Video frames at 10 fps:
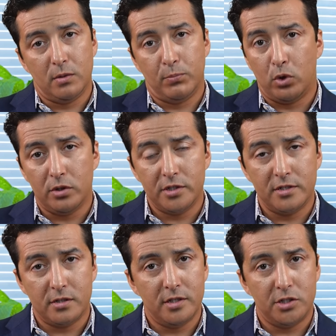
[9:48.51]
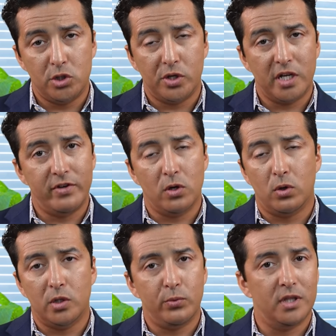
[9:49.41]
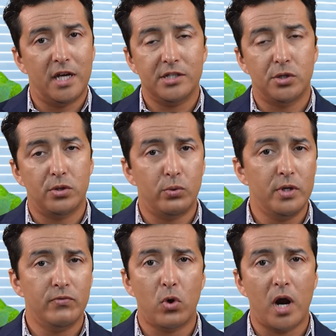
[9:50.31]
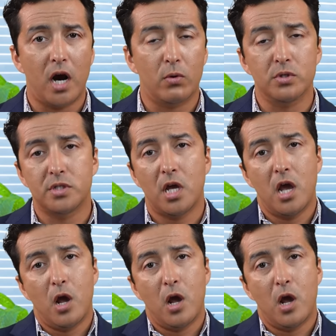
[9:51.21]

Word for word: the bolus insulin that you are giving only will last you three to four hours.